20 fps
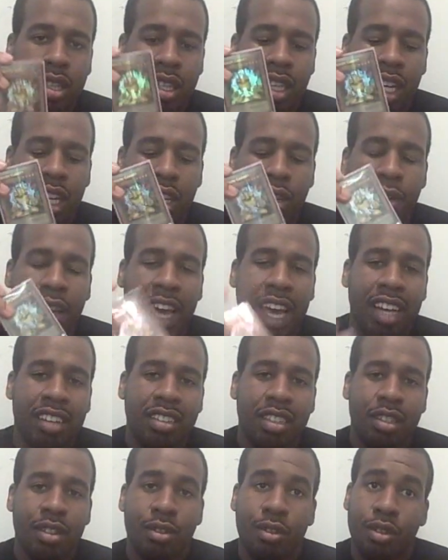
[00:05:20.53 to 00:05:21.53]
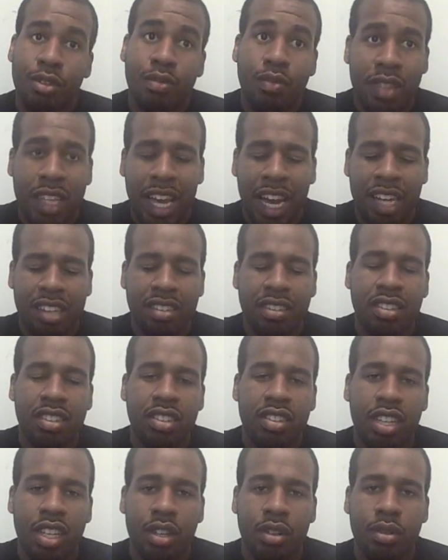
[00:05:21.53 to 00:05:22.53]
Yellow Gadget, or gadgets in
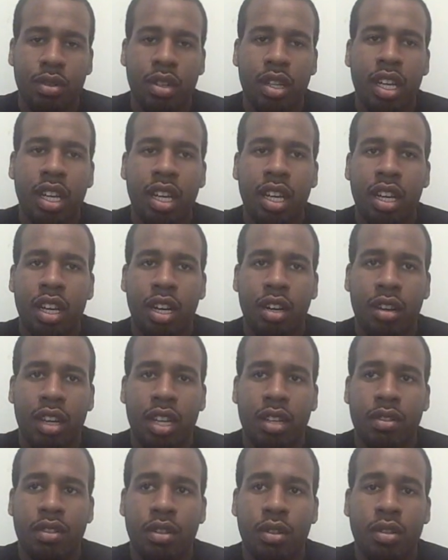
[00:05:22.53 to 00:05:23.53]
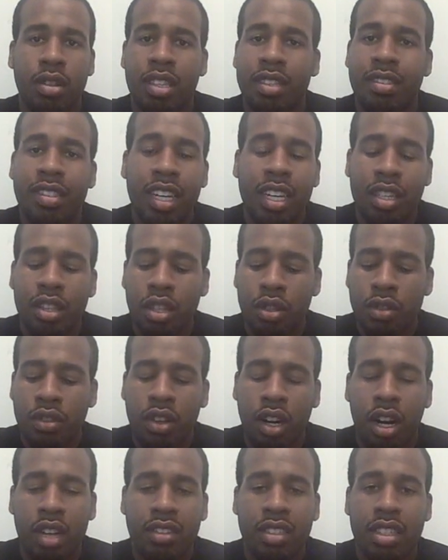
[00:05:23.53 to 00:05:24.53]
general. Okay, so the second those
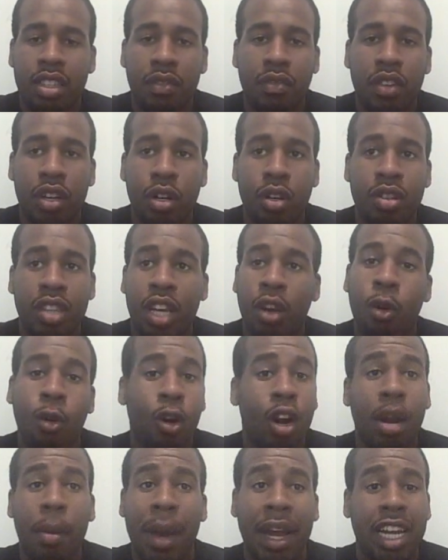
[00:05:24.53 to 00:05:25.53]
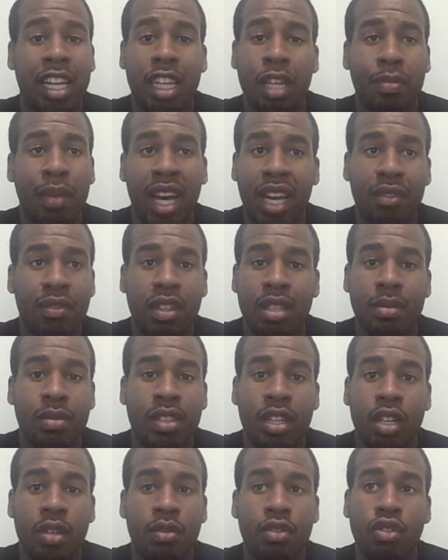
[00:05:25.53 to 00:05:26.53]
cards hit the field, they automatically pay for
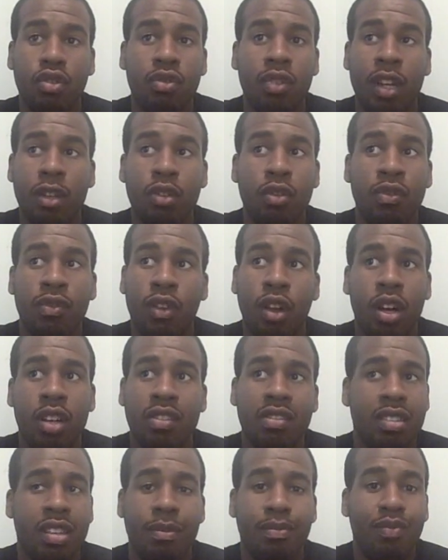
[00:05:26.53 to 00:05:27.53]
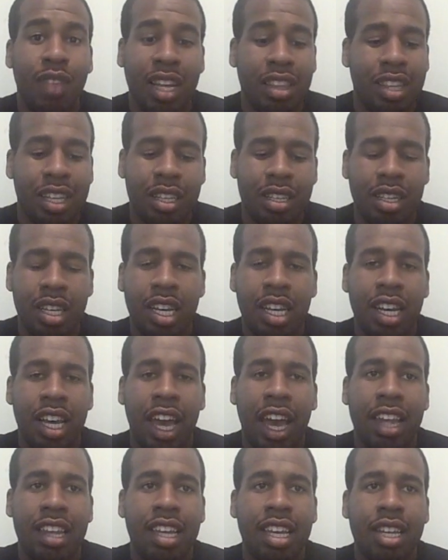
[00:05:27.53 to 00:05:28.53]
themselves. You you've lost nothing.
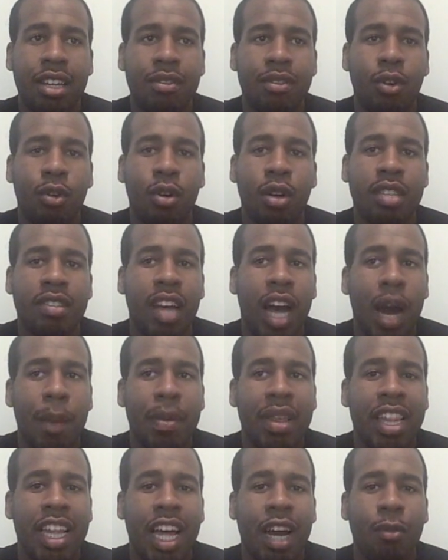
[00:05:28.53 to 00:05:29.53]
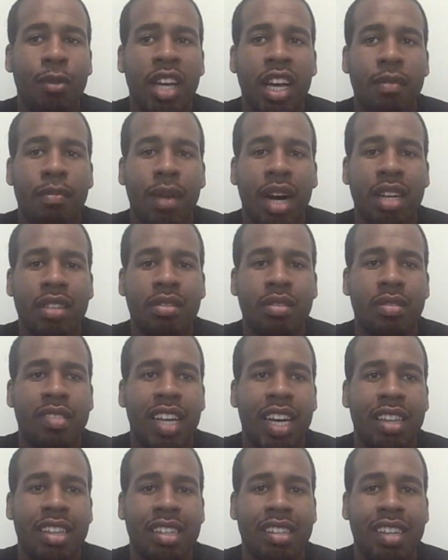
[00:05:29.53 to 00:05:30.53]
And then on top of that, we have monsters
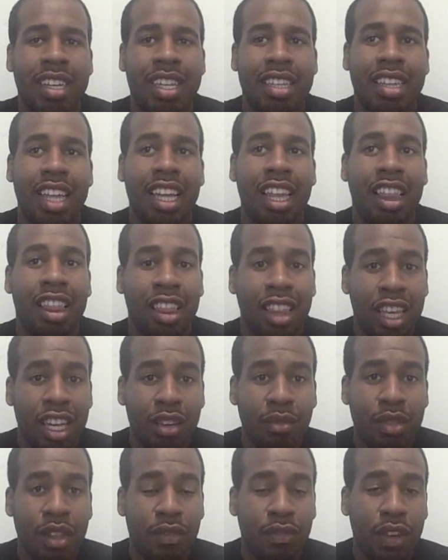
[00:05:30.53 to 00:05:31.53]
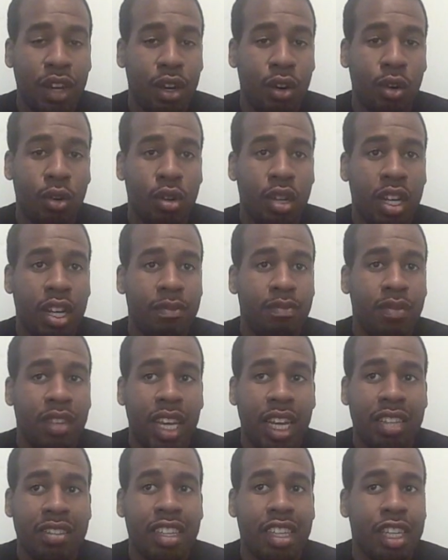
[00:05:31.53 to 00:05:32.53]
that the second they leave the field,
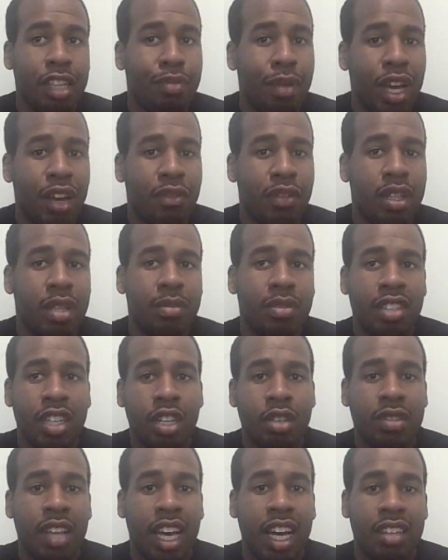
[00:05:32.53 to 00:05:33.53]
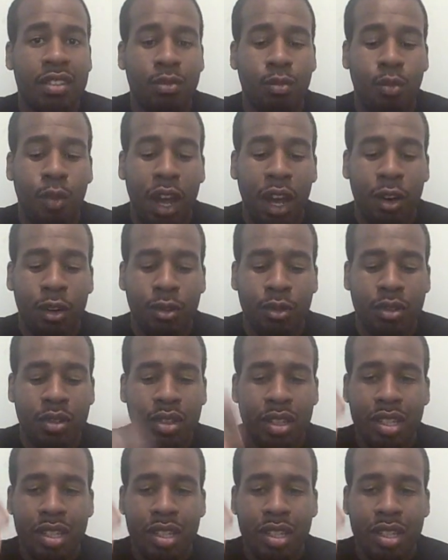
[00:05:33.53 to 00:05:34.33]
instantly pay for themselves as well.